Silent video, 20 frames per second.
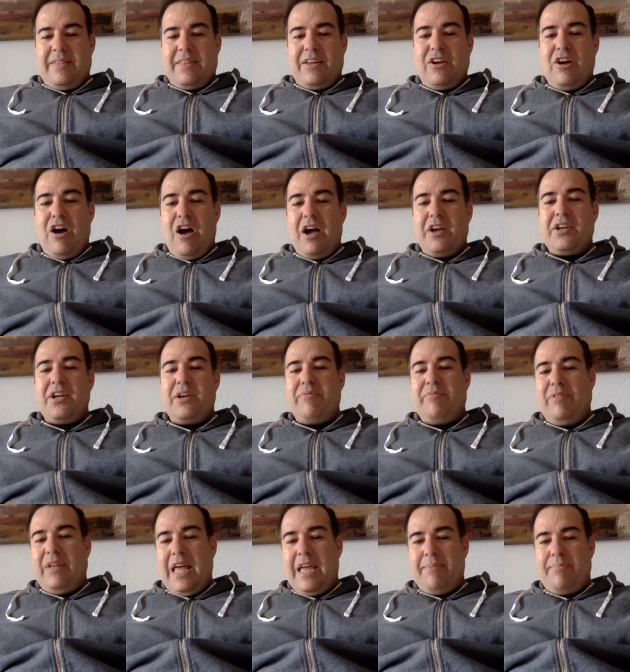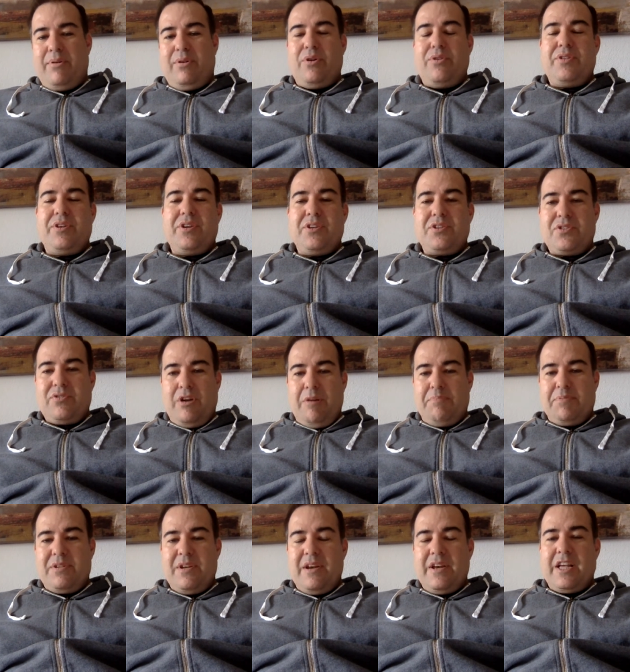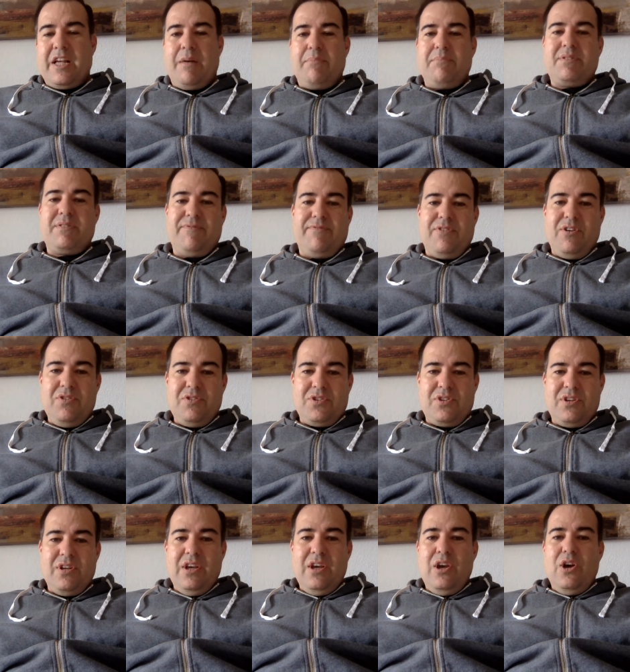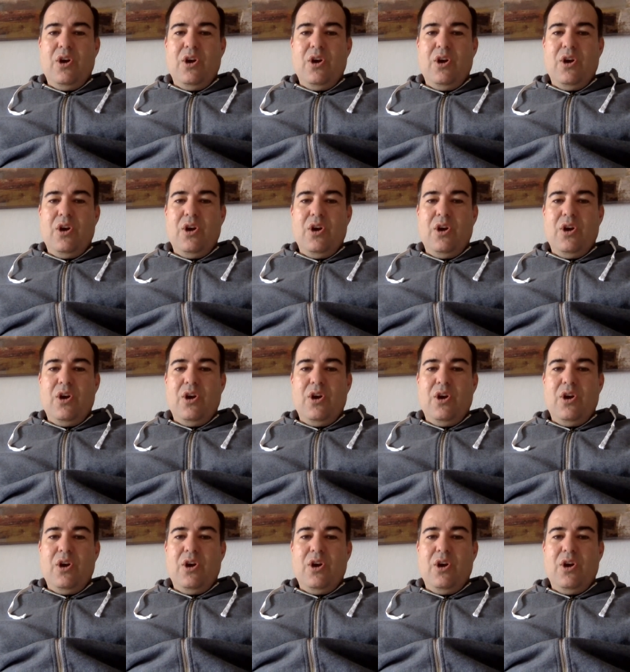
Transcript: cognitive label or the description comes first